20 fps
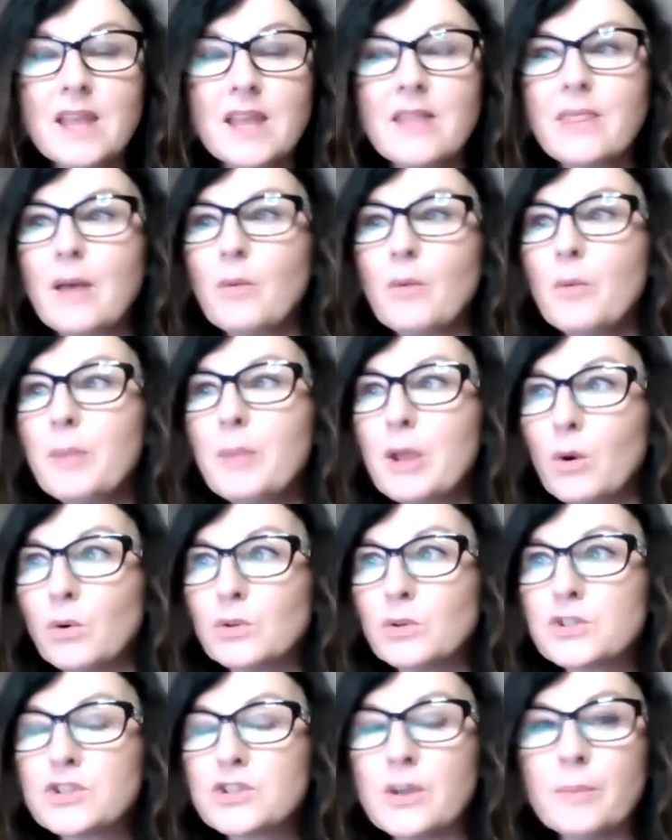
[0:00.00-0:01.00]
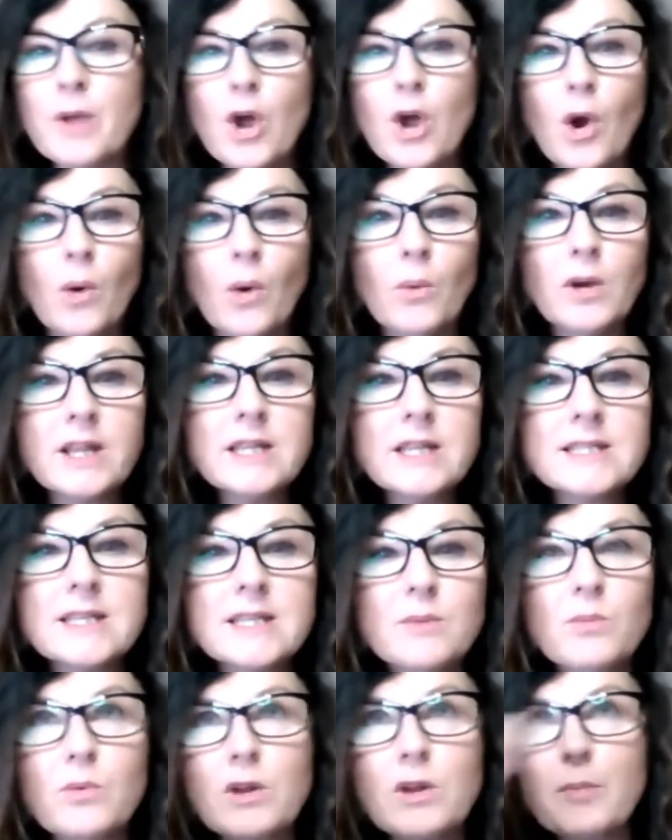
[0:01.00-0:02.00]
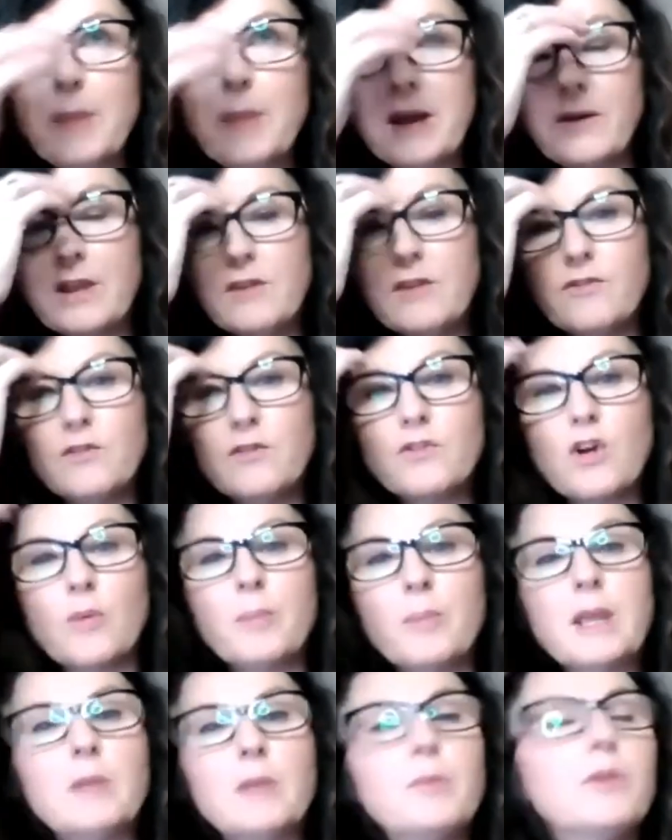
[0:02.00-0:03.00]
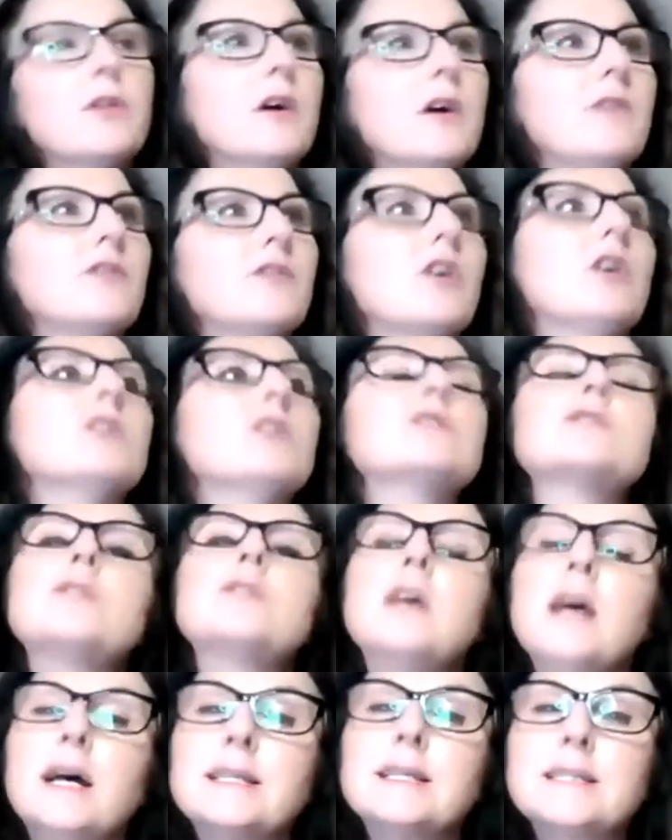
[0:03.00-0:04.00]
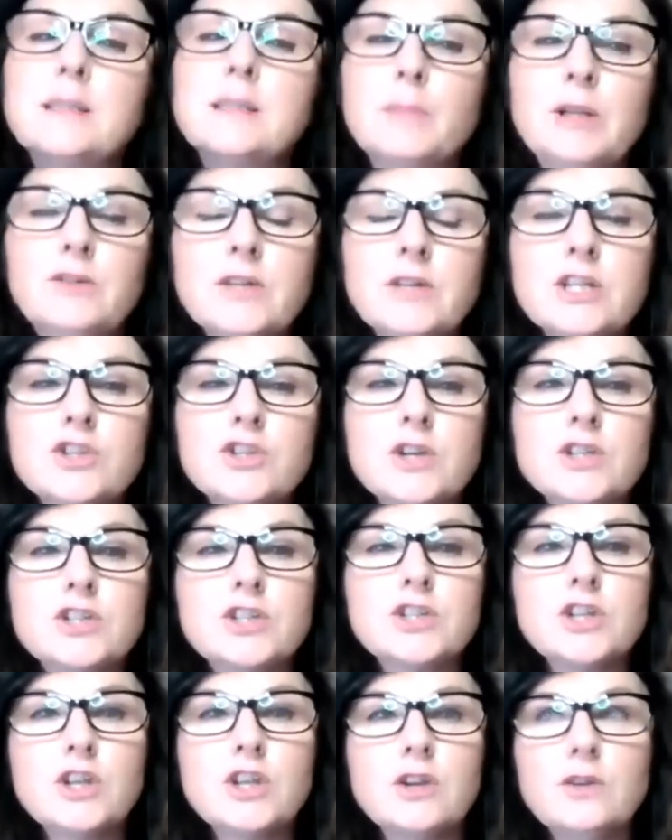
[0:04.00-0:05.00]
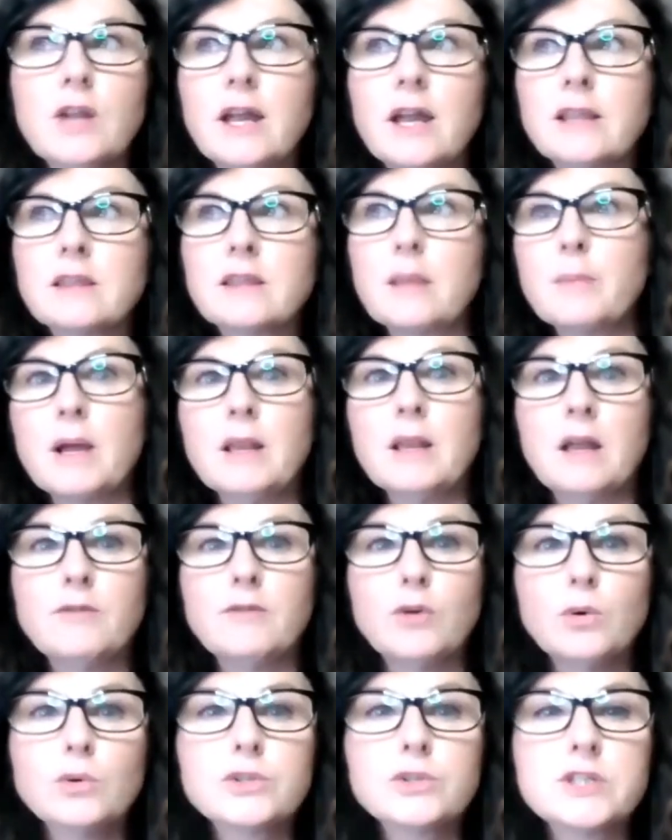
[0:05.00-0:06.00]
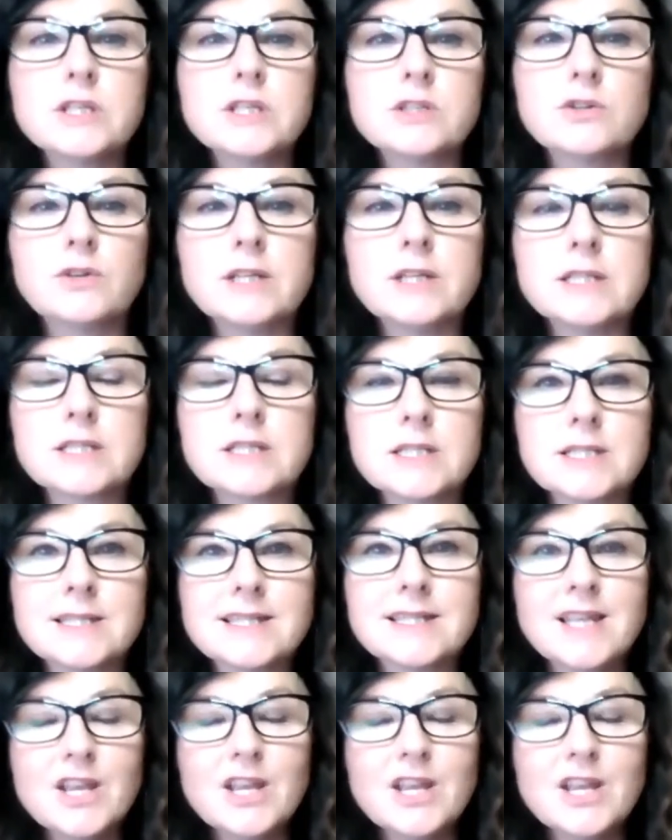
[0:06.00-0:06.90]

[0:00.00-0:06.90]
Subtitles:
That would be awesome. What is it? What about if you've got people that have got a similar interest to you, like they might love horses, for instance?